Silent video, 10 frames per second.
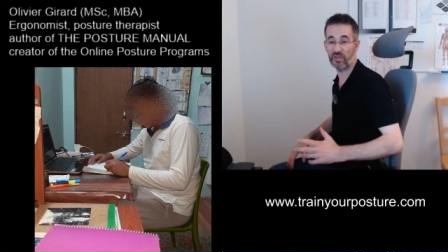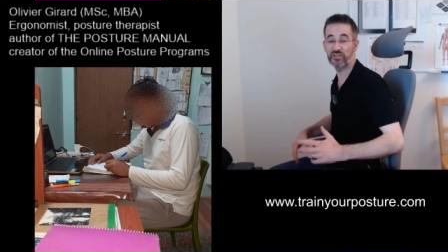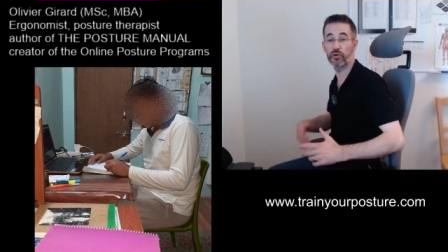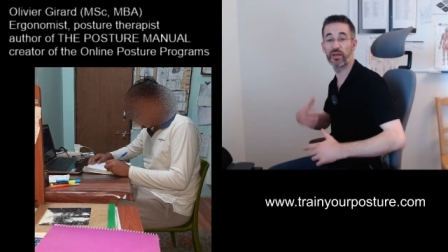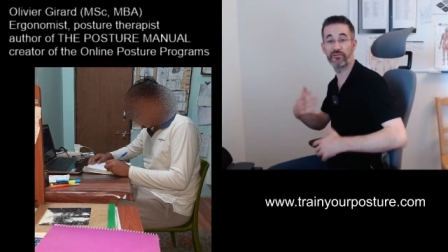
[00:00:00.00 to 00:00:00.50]

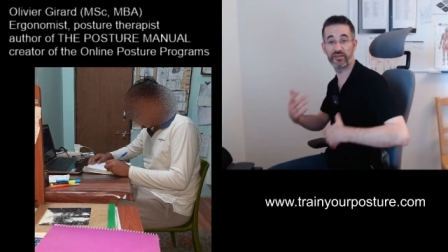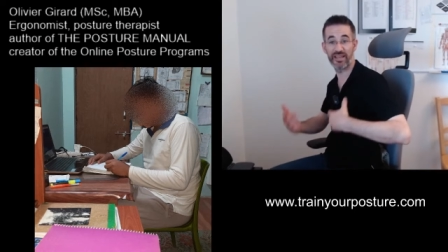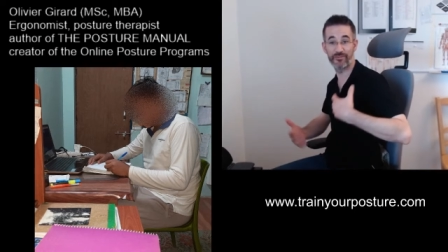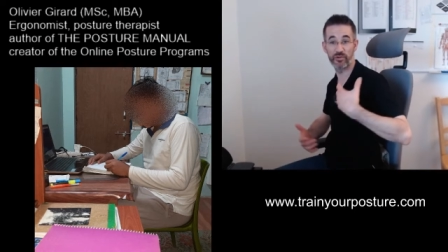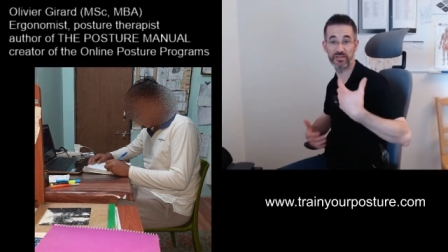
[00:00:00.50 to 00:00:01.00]
so every
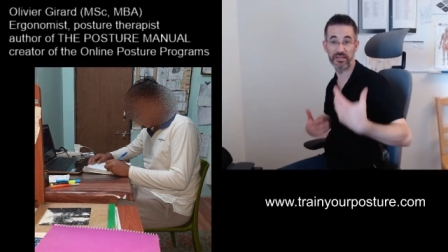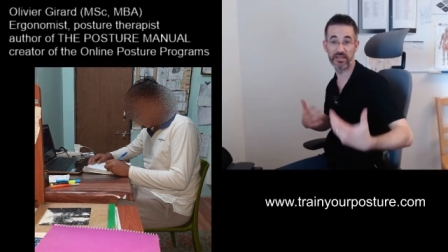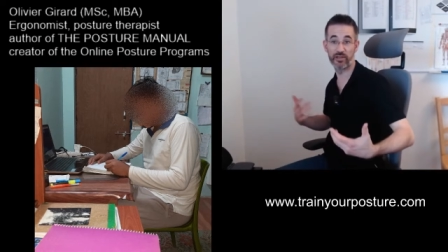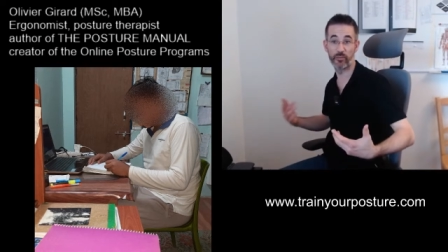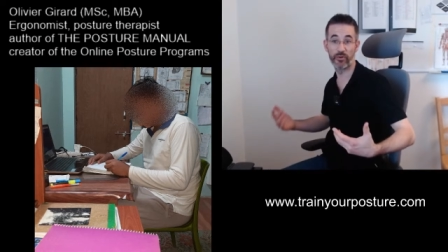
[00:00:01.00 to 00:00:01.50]
time you
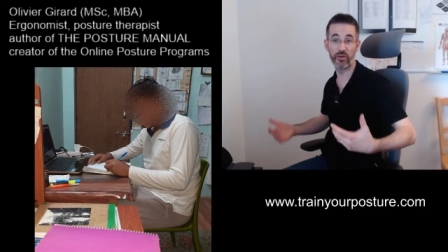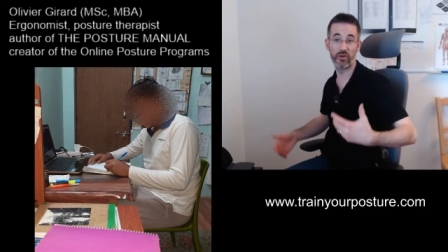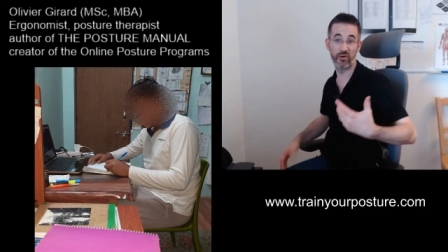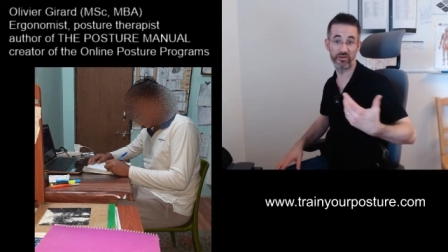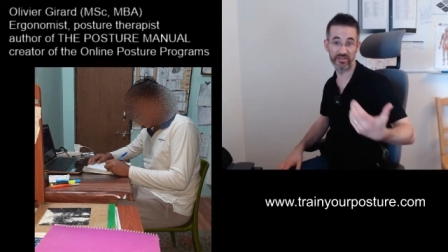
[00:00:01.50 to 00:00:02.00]
stand up
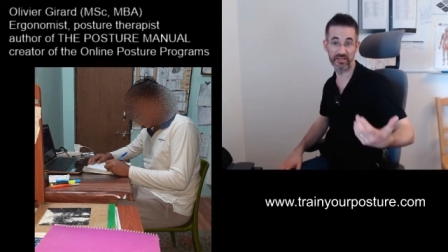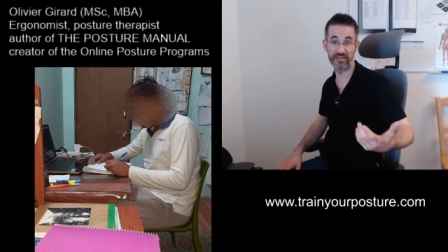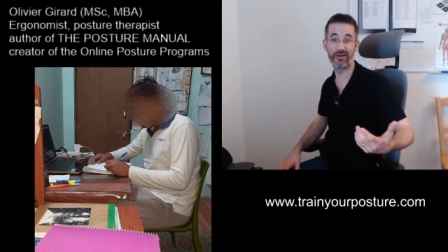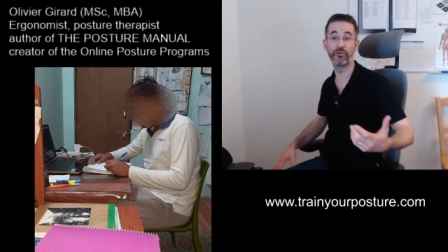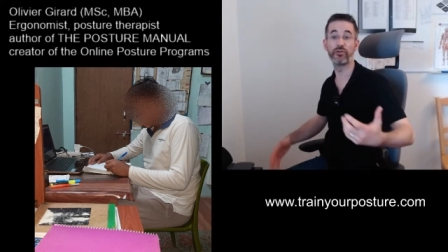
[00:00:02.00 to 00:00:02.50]
or sit
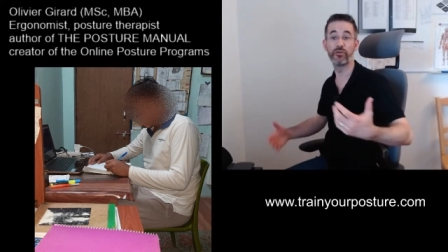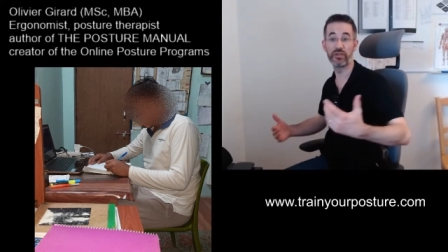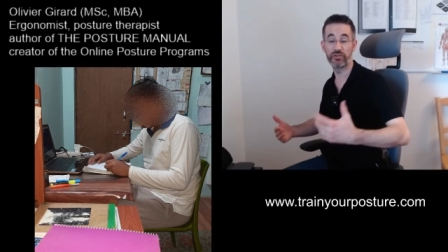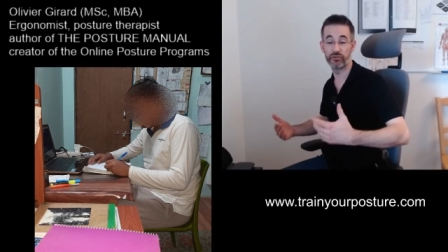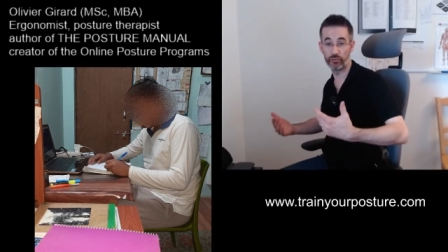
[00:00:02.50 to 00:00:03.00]
down, you
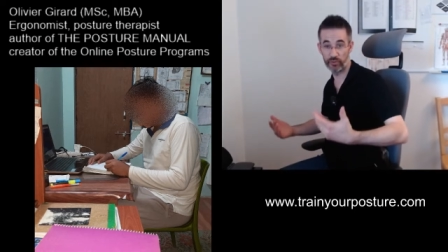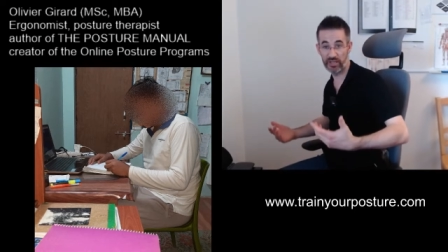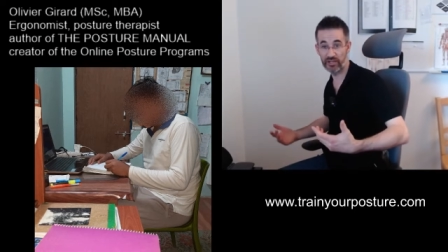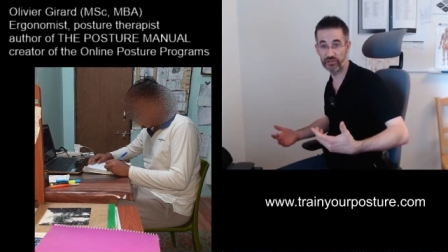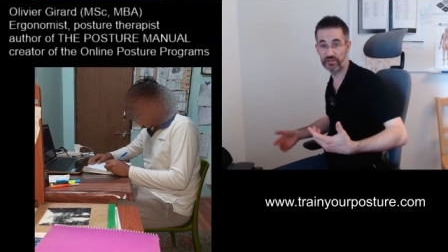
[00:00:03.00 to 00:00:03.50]
need to
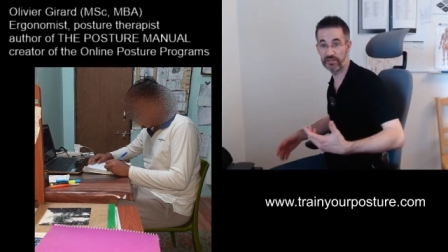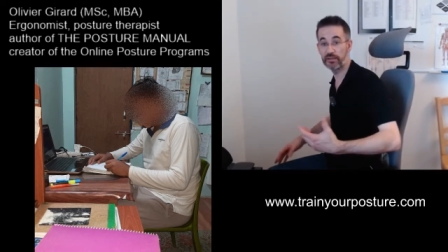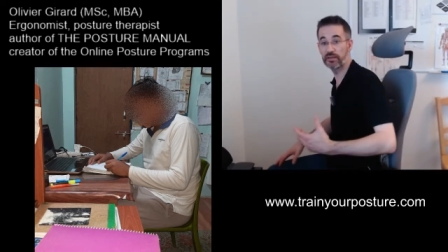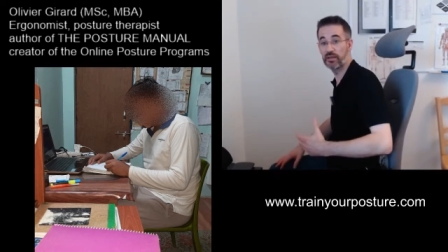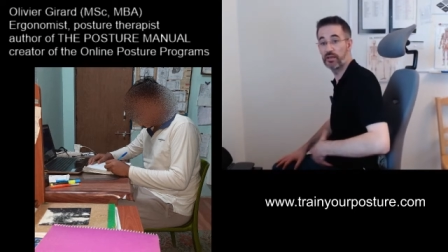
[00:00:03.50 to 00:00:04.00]
readjust it,